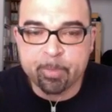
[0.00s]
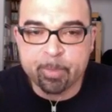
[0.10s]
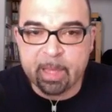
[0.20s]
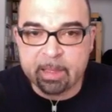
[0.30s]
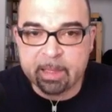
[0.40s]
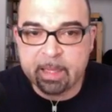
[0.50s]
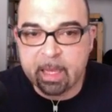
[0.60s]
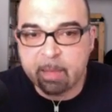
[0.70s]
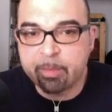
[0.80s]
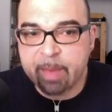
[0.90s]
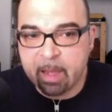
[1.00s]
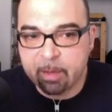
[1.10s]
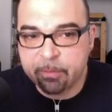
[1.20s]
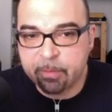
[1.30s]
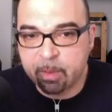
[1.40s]
That came back
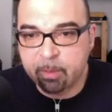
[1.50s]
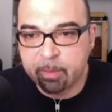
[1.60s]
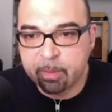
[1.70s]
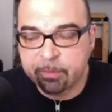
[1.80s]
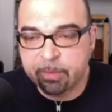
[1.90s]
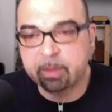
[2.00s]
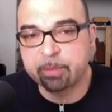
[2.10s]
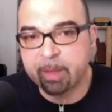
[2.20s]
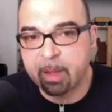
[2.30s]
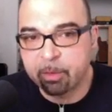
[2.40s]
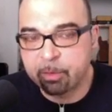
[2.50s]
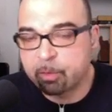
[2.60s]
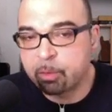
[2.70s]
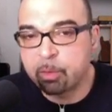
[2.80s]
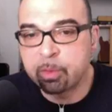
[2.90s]
from front of house
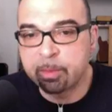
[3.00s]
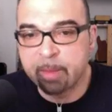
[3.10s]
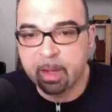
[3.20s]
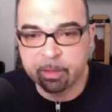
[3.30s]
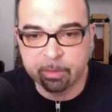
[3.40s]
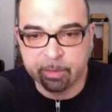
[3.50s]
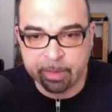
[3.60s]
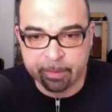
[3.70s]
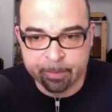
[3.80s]
to the monitoring.